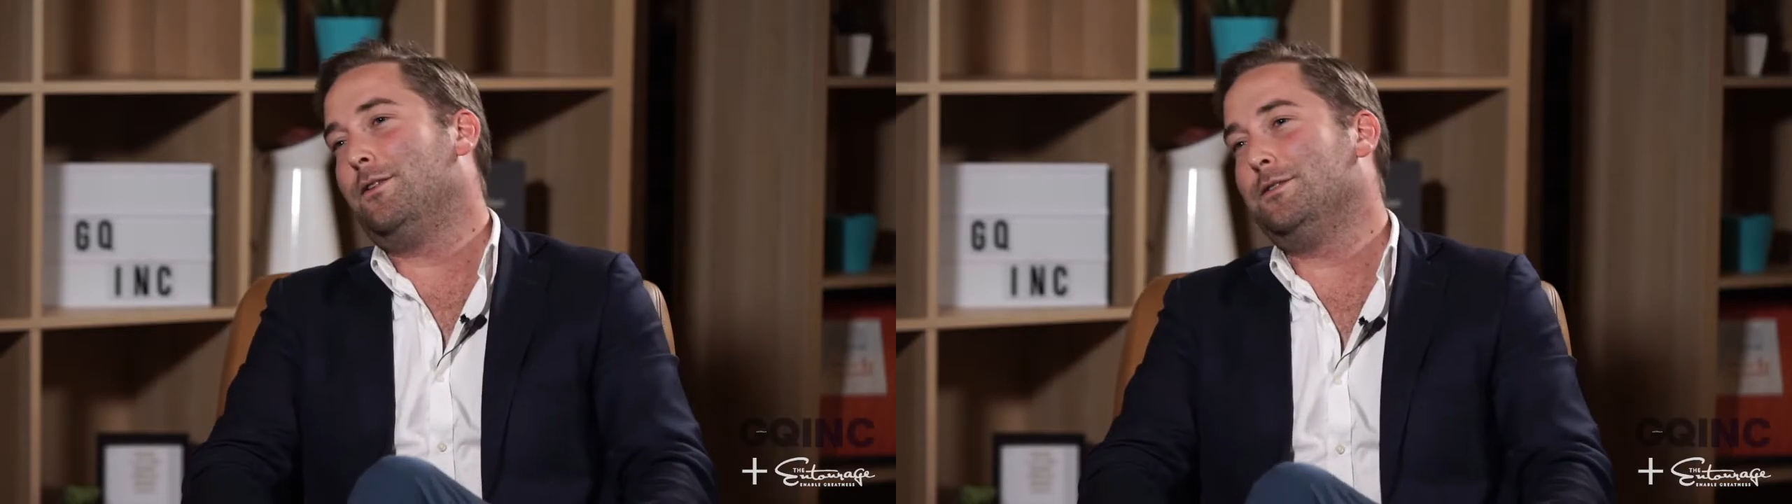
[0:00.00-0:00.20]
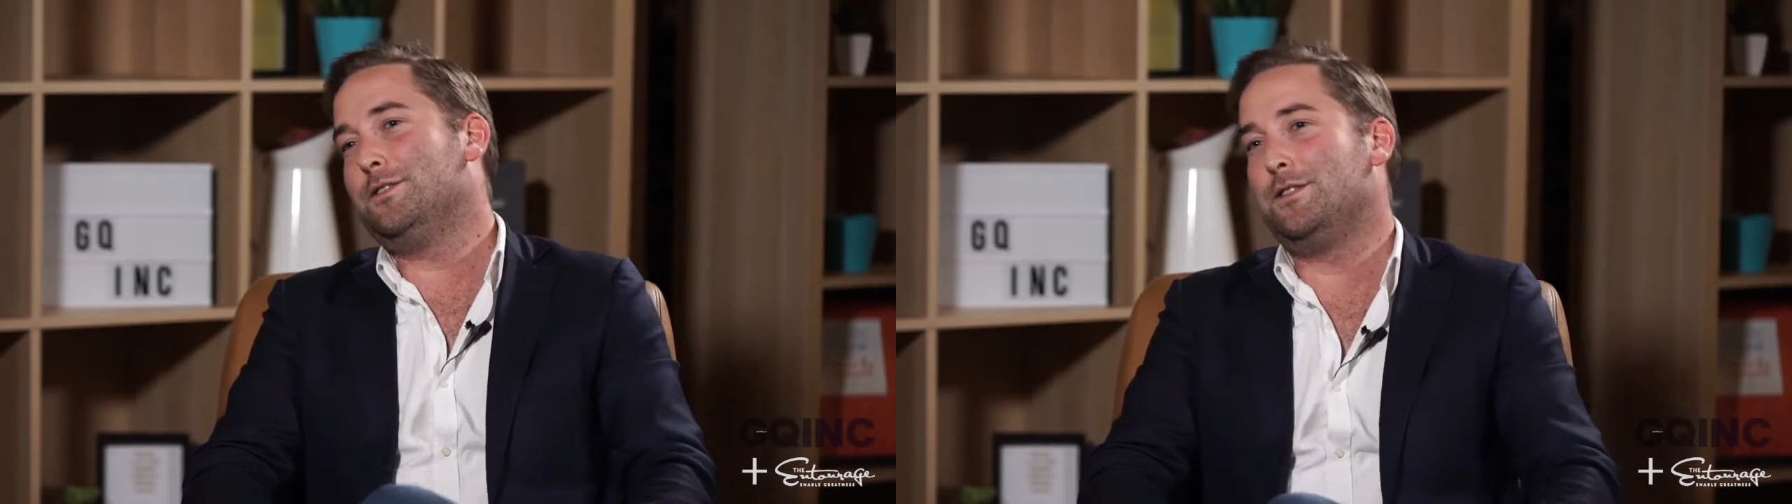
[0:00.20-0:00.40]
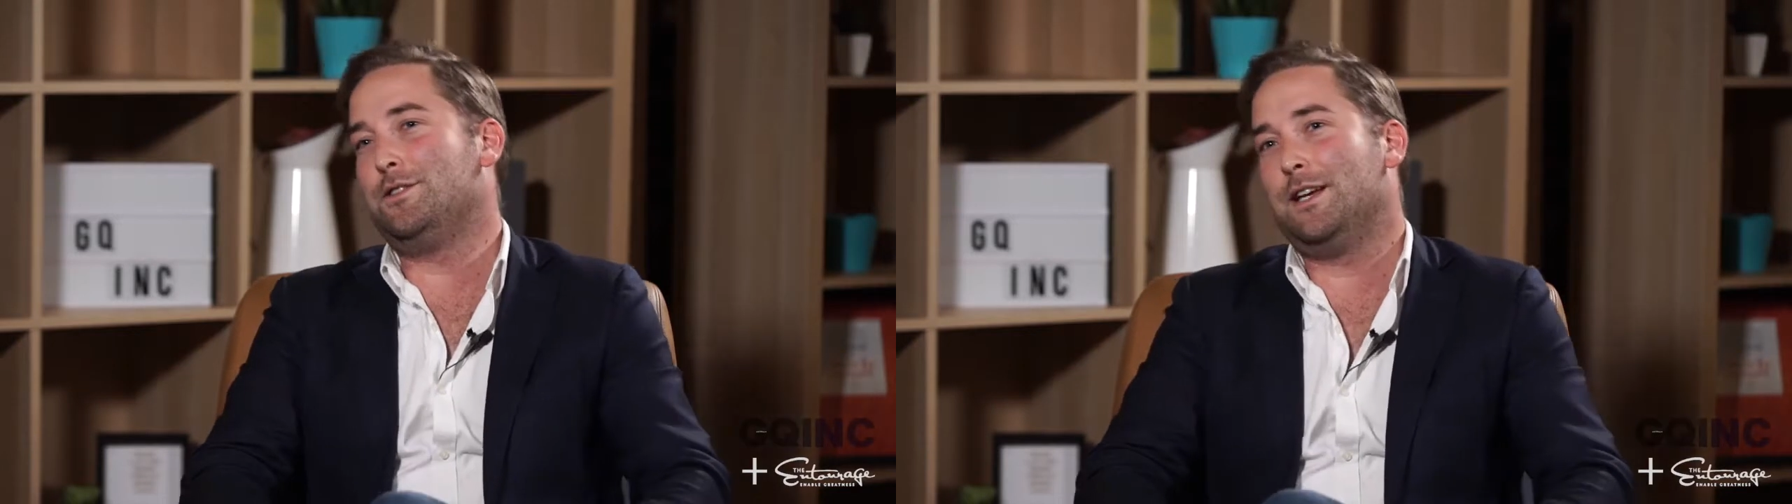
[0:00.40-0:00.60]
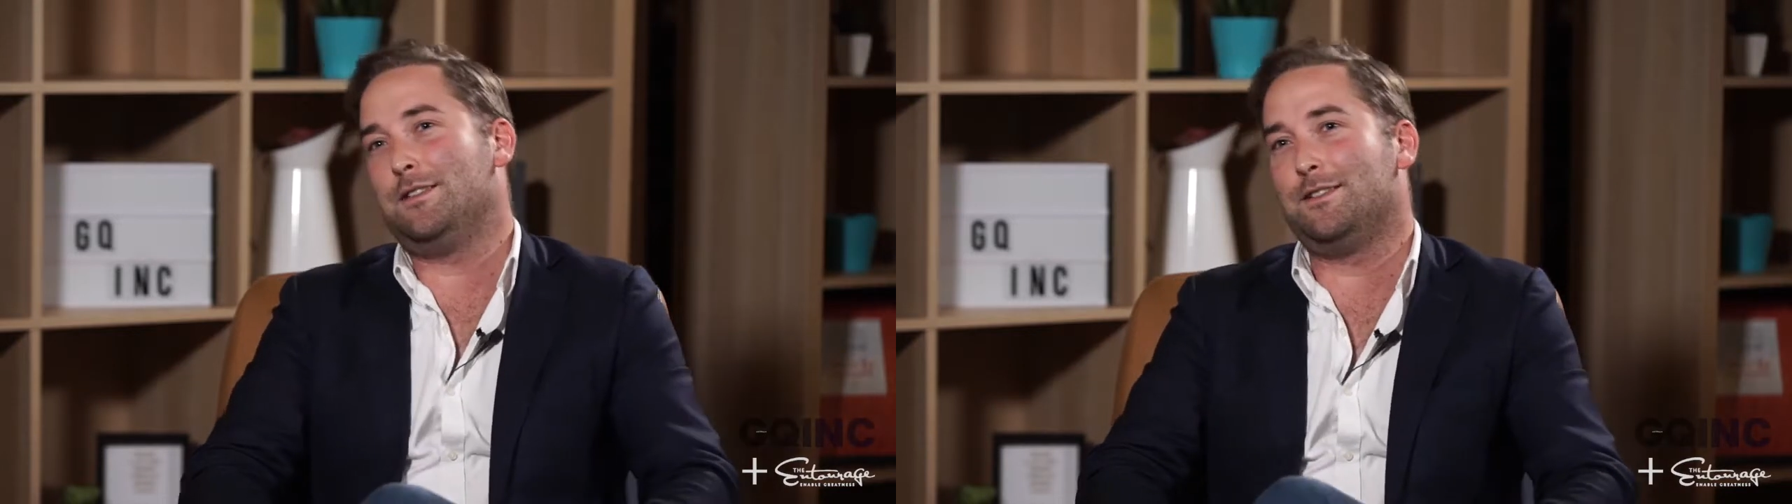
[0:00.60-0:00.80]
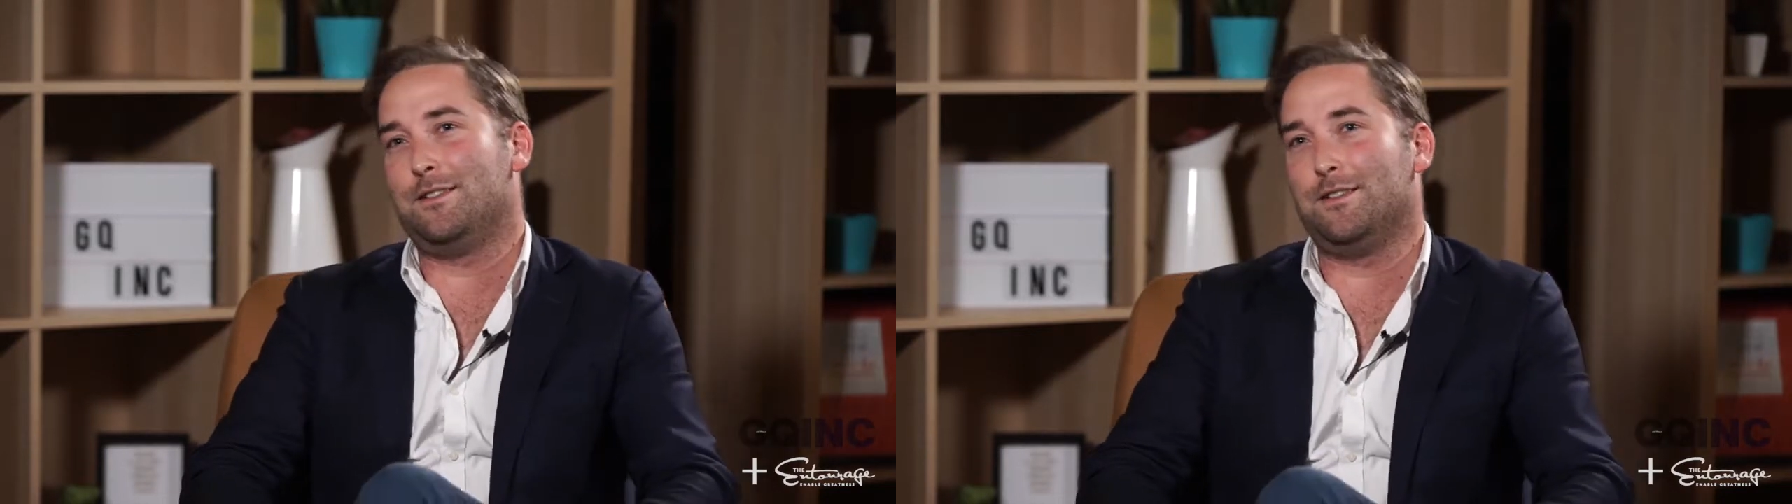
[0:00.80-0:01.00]
So I would
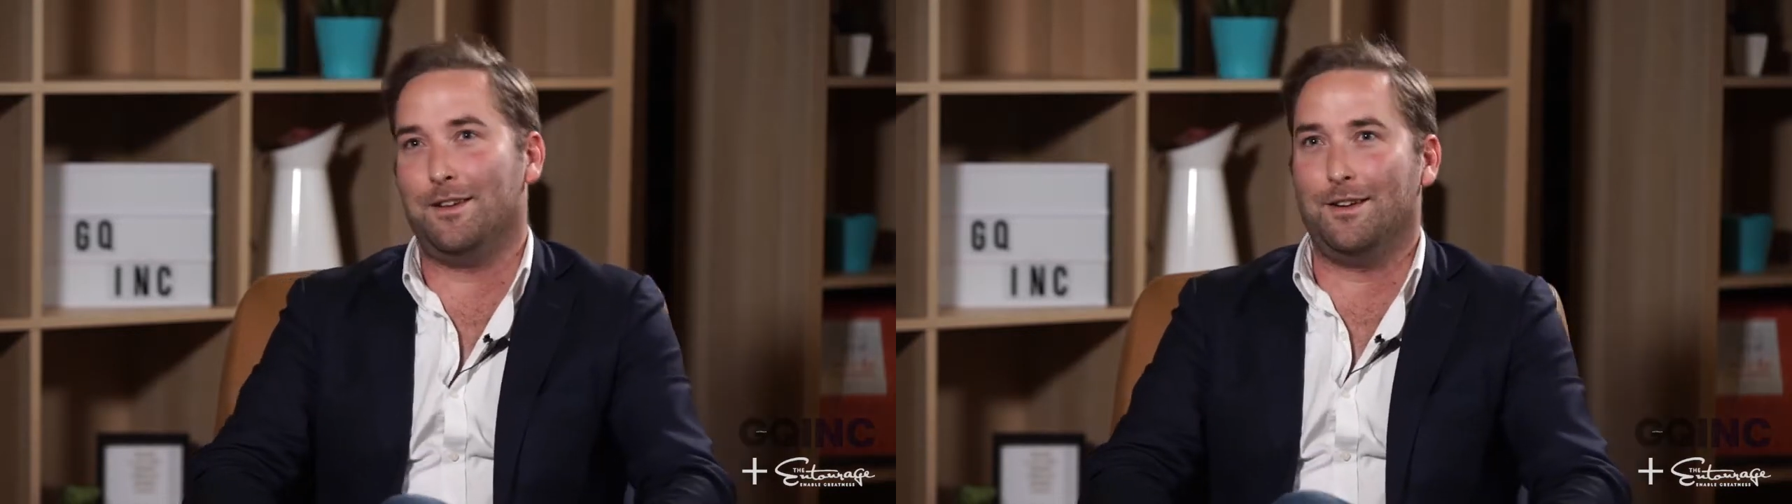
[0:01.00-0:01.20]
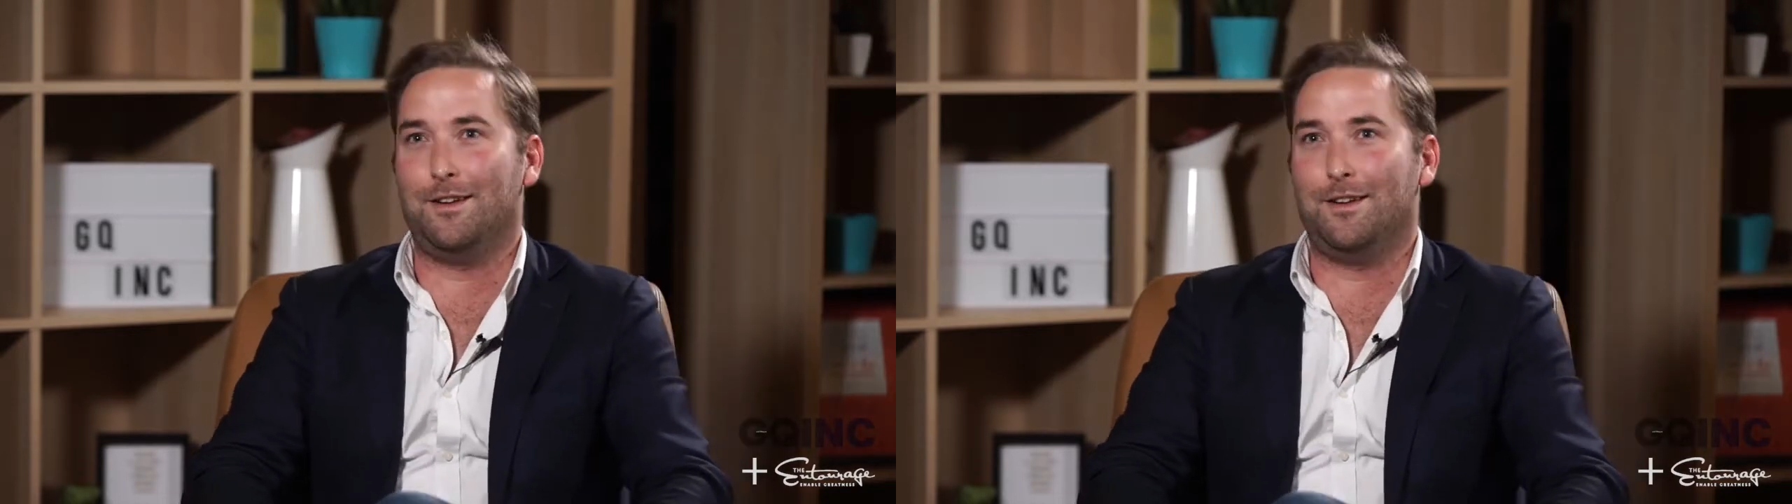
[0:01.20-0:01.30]
suggest,